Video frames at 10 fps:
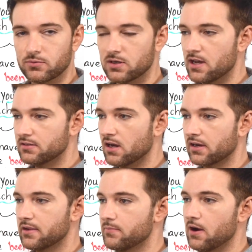We're not
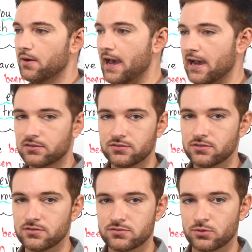talking about
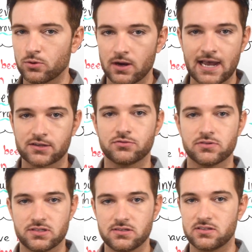actors or
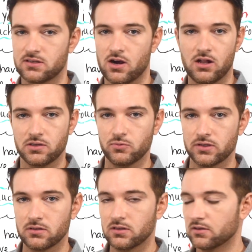actresses in
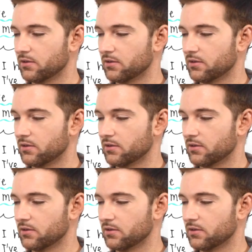Hollywood.